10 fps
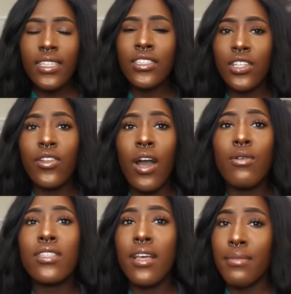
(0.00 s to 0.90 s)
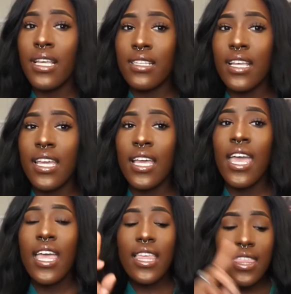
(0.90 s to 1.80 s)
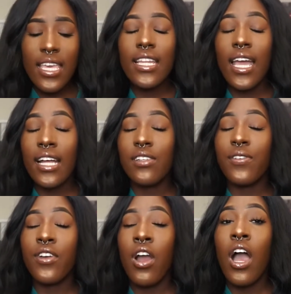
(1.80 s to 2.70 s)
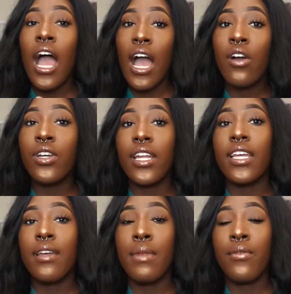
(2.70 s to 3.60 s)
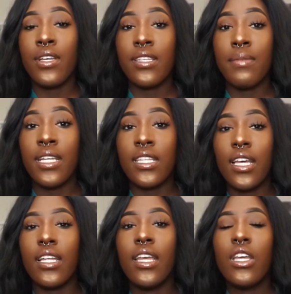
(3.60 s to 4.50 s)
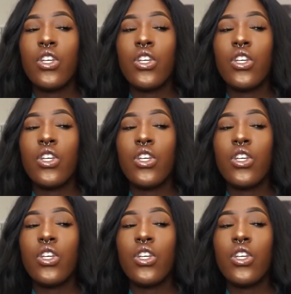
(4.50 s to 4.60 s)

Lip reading: So that was amazing. Then I had to figure out, how can I get my resume done?